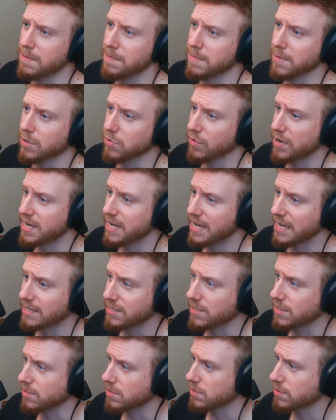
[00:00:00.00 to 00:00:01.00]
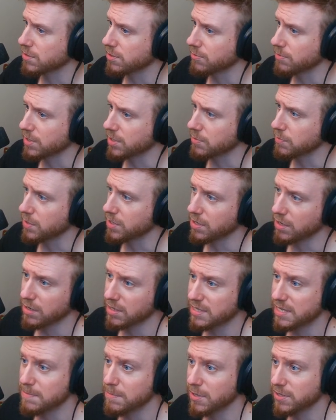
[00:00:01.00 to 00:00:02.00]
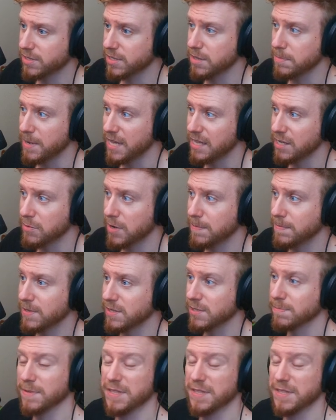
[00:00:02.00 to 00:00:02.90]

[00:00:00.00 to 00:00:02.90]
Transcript: Great Axe is also a good one. Honestly, most of the melee weapons,